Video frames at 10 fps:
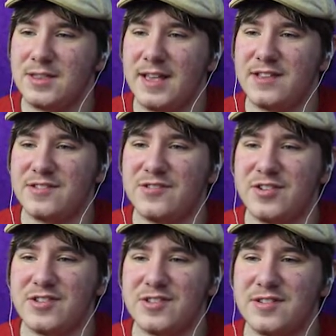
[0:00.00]
It's
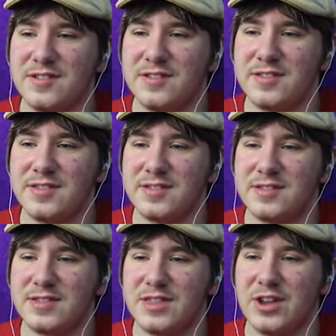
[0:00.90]
just...
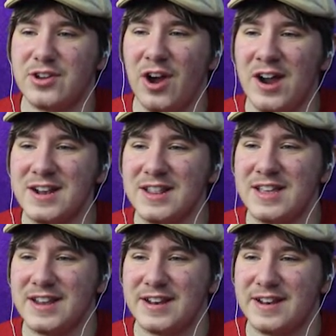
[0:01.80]
the
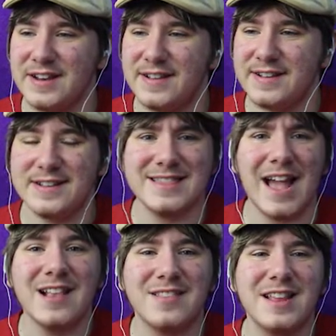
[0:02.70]
gauntlet.
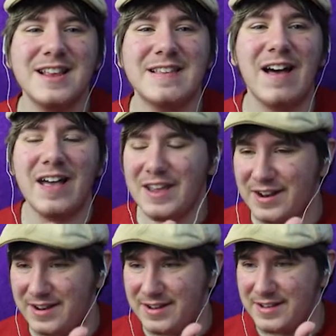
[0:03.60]
That's the design.
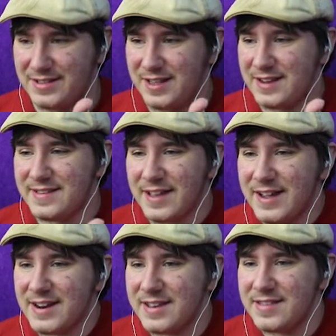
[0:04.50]
The
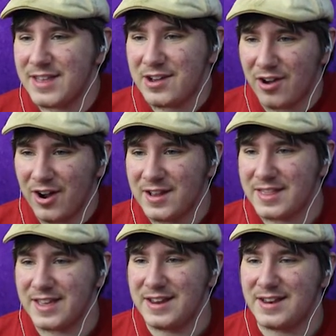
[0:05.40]
design is the
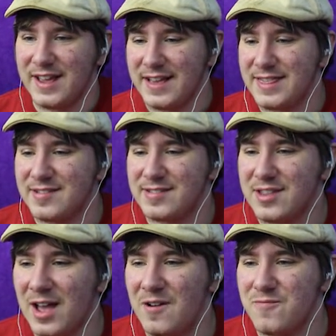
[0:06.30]
gauntlet, and there's
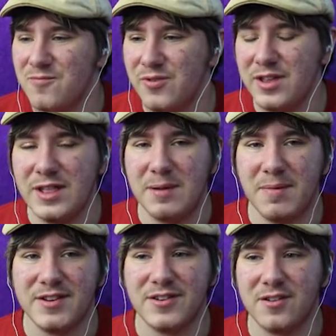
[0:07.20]
not really
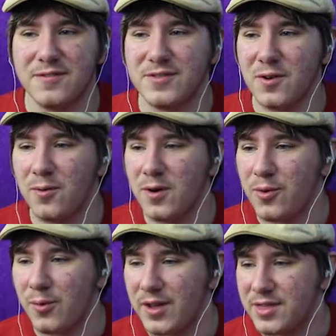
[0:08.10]
much else to work
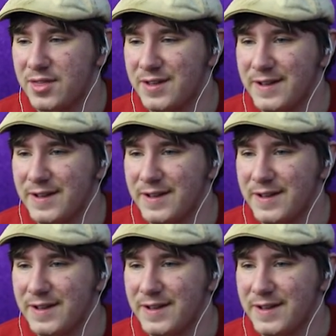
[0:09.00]
with.